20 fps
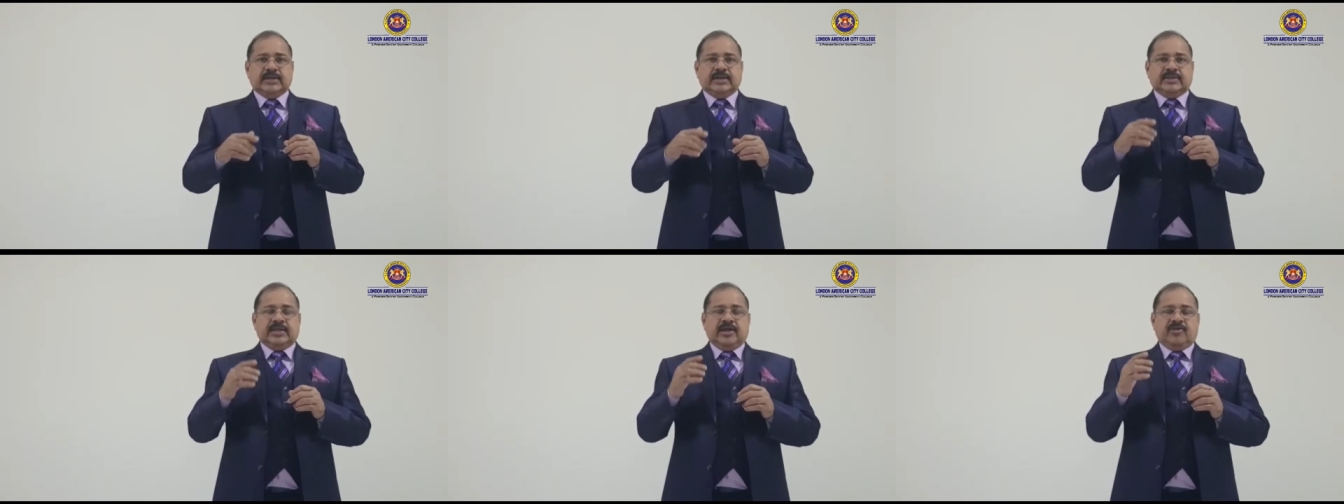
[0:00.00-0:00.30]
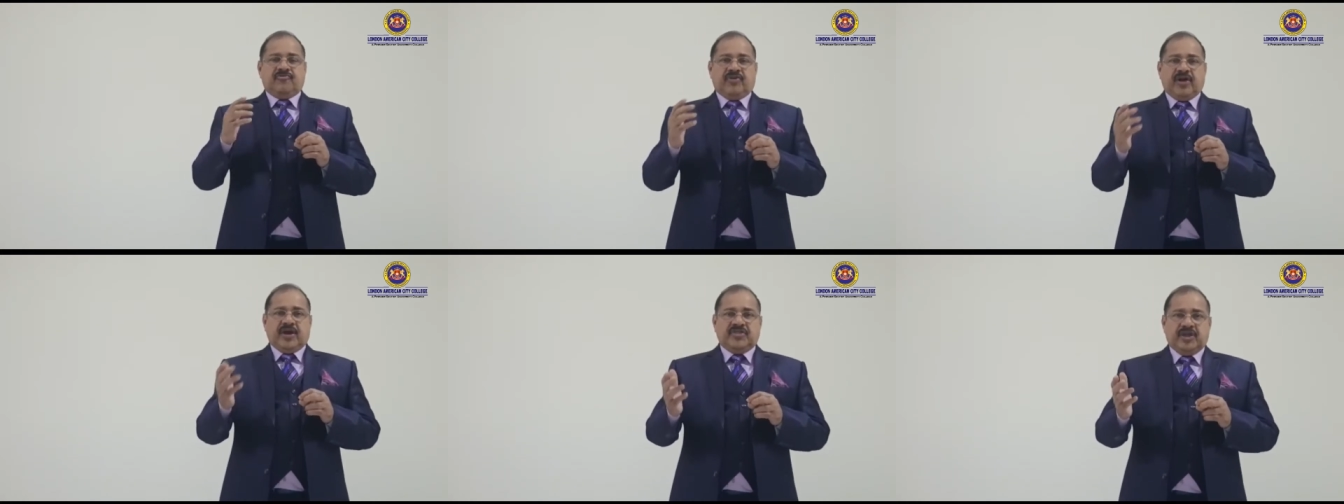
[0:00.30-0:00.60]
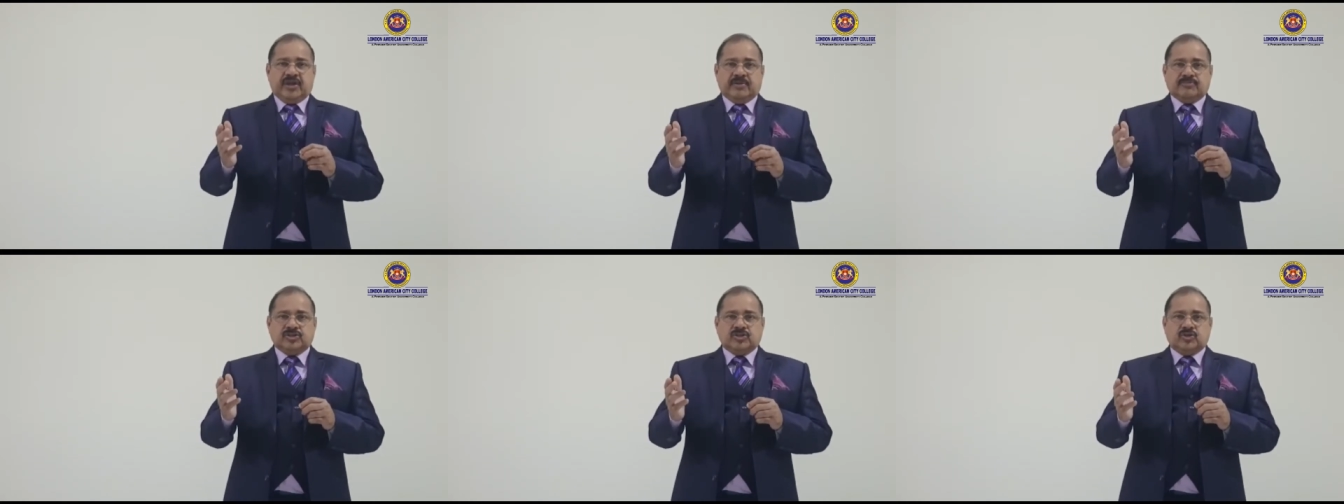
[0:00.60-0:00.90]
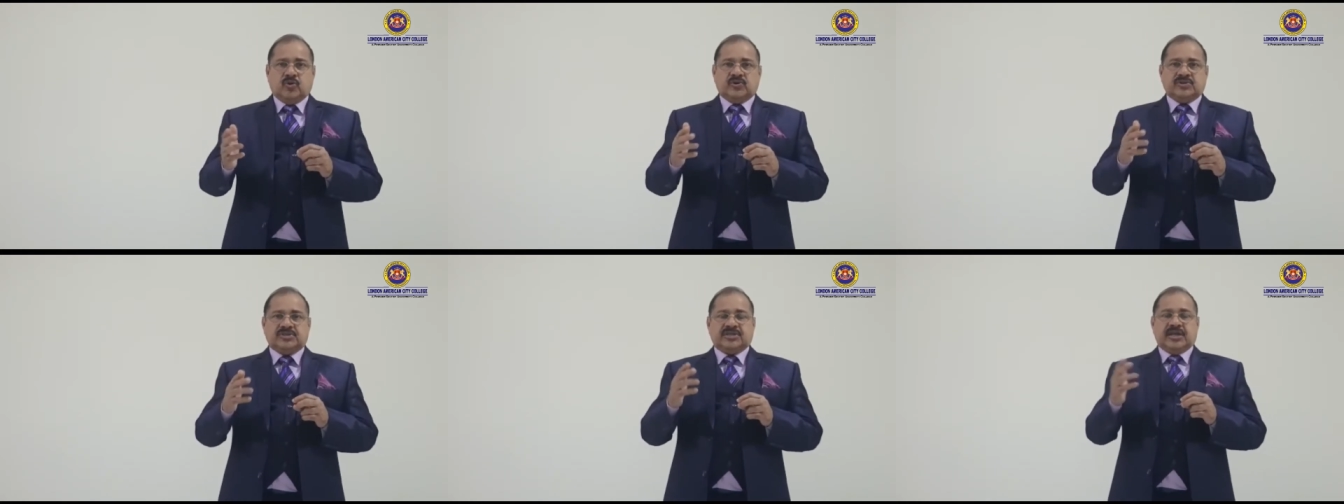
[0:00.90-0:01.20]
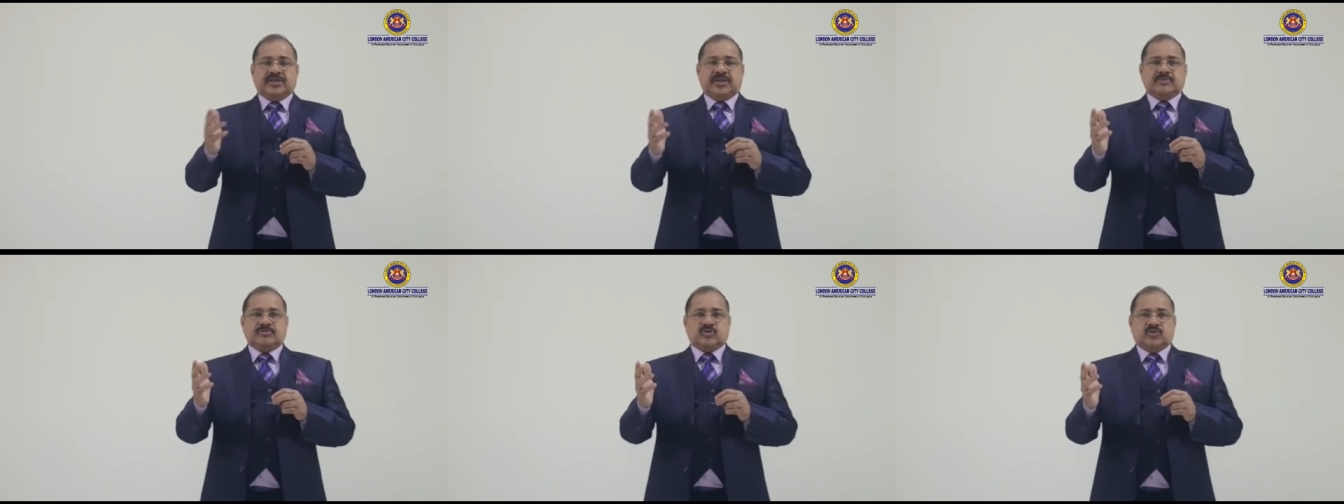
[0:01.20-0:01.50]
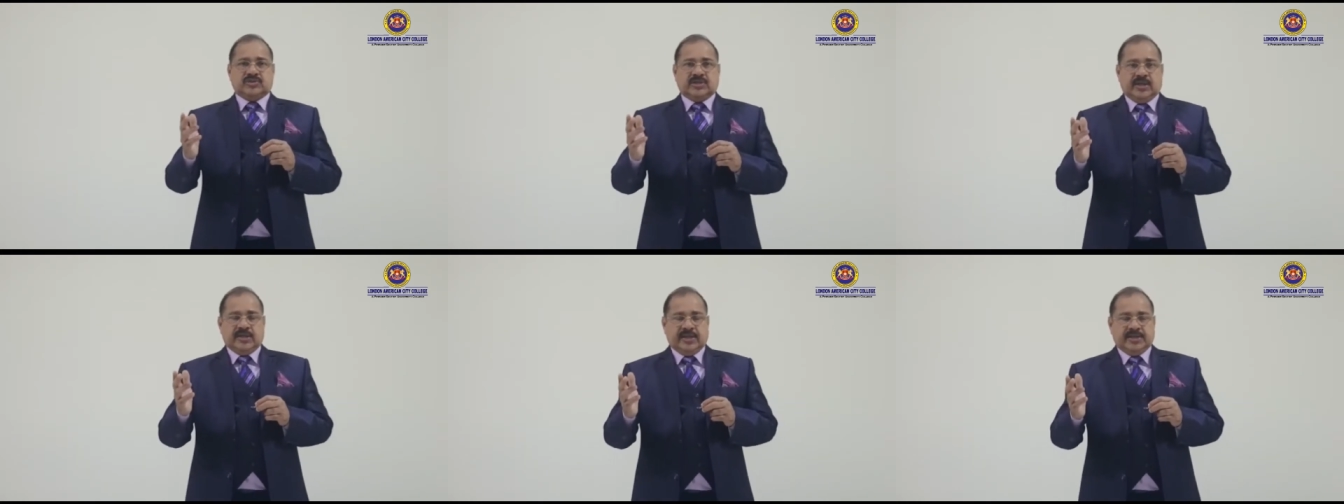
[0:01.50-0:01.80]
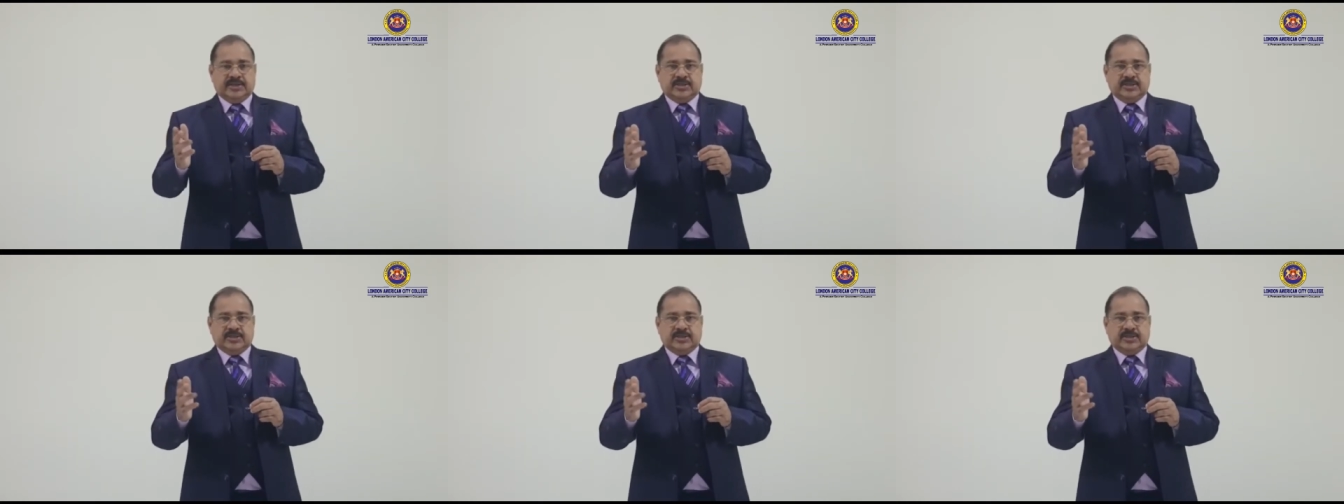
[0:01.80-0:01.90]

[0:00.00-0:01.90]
then 5 dirhams notes, 10 dirhams notes, like that.